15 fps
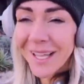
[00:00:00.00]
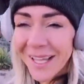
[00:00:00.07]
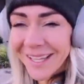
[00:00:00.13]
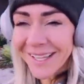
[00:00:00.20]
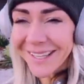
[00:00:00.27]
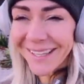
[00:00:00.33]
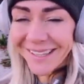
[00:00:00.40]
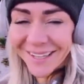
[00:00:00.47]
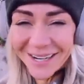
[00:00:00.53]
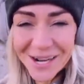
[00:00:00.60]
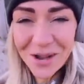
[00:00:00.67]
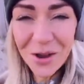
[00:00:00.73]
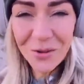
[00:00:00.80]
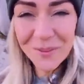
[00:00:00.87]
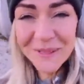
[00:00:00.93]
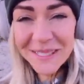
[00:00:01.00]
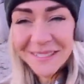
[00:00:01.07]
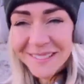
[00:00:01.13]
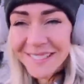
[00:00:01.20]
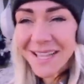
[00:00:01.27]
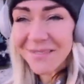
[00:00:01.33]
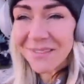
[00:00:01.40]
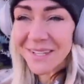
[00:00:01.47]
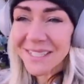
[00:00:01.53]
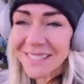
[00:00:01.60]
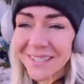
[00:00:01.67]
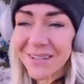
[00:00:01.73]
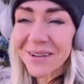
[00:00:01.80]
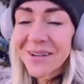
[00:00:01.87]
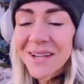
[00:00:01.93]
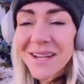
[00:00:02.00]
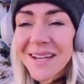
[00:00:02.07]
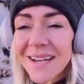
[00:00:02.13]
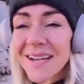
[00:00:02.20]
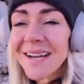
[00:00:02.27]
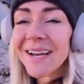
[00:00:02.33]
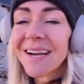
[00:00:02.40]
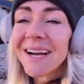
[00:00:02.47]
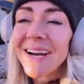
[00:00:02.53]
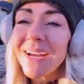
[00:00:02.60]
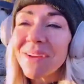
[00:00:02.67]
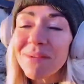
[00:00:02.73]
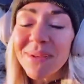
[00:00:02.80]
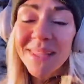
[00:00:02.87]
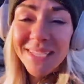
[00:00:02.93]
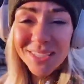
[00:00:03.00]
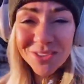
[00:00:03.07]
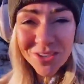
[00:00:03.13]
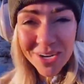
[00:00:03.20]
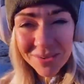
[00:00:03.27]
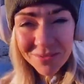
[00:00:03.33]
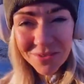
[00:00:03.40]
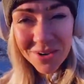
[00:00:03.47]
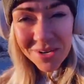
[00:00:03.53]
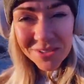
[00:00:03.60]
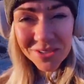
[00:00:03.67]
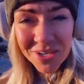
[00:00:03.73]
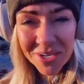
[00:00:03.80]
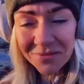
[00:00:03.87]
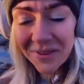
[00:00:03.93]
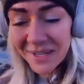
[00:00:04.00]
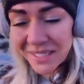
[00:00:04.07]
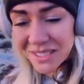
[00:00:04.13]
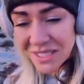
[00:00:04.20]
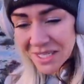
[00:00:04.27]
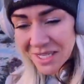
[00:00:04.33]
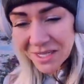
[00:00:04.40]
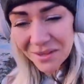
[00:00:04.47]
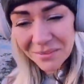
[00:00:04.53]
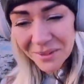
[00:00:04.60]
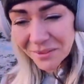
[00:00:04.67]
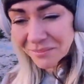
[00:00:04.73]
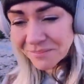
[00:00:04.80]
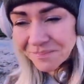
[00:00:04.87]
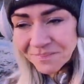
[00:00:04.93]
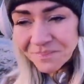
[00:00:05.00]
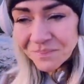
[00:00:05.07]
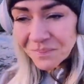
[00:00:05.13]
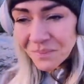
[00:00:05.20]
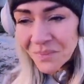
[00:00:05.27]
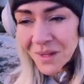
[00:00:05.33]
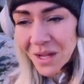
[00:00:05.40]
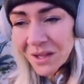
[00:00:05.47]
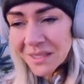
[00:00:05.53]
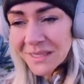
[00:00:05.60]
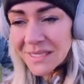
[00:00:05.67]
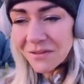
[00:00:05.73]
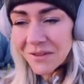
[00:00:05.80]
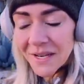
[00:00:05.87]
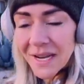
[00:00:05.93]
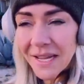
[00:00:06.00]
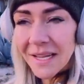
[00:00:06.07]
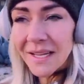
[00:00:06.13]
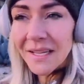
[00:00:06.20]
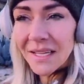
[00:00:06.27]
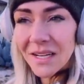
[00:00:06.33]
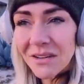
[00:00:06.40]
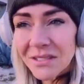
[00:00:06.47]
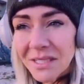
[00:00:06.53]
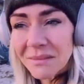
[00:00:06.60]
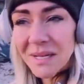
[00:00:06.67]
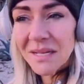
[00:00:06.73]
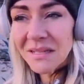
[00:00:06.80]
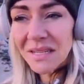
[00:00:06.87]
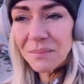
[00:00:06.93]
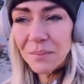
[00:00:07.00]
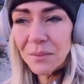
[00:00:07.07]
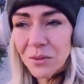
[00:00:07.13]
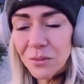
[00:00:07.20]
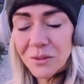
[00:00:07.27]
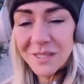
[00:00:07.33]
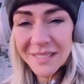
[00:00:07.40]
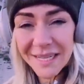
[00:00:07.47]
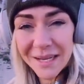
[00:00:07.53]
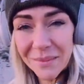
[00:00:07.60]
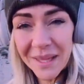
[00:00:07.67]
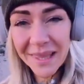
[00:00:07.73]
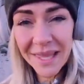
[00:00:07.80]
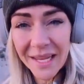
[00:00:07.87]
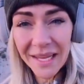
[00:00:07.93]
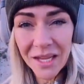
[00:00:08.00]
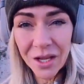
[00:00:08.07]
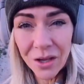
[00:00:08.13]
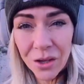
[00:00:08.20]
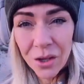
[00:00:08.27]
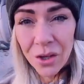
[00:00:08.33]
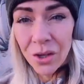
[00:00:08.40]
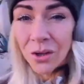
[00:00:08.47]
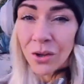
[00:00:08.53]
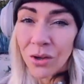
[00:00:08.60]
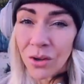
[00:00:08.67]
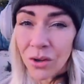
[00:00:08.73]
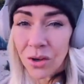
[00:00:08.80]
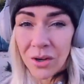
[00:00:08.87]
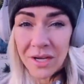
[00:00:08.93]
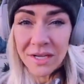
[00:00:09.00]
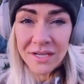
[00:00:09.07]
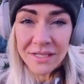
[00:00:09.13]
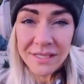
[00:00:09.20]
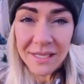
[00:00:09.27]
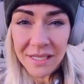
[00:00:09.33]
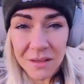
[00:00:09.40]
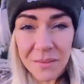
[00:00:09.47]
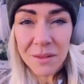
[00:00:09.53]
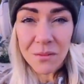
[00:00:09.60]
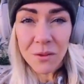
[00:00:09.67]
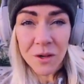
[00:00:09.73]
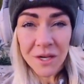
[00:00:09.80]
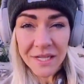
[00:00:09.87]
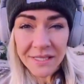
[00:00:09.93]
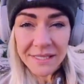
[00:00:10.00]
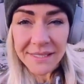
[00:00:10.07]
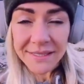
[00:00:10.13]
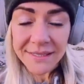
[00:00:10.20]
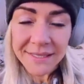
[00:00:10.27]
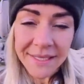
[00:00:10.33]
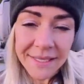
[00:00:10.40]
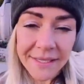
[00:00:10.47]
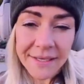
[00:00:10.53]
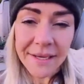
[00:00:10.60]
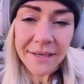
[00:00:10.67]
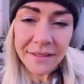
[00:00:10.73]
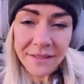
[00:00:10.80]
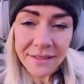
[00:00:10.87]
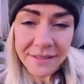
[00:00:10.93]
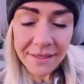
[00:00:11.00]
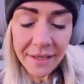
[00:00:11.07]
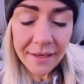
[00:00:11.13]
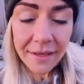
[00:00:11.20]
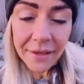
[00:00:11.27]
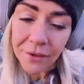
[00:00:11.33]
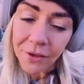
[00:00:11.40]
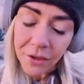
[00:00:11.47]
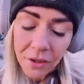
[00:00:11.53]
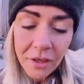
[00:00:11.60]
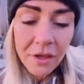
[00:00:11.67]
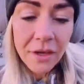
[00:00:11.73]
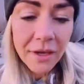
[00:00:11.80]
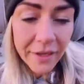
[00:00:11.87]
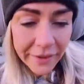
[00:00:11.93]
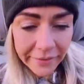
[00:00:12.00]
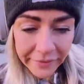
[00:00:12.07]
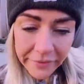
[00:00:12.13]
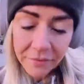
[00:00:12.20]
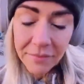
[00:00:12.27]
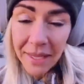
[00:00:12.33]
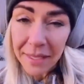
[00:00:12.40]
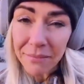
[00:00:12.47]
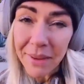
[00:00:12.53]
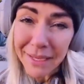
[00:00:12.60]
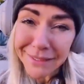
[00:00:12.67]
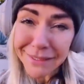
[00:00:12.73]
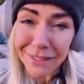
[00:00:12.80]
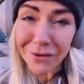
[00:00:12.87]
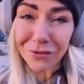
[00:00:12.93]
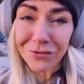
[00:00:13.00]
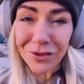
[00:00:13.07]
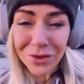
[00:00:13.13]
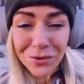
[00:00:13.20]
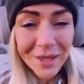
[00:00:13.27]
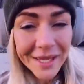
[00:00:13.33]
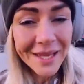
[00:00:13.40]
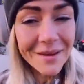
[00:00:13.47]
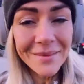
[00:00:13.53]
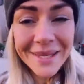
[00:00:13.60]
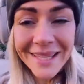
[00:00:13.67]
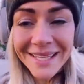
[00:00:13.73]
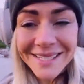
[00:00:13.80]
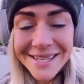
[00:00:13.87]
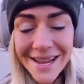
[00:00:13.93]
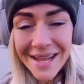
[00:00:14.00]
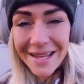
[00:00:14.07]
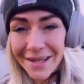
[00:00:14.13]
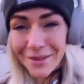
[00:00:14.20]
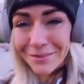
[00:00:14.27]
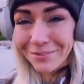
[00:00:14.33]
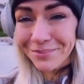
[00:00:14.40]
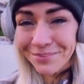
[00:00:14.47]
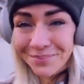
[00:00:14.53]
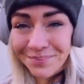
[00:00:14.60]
they're not open till seven so i've been like driving around trying to find a gym and all this stuff and i you know sometimes people will say to me like oh i just need to be more consistent i just gotta make myself do it i'm like that's not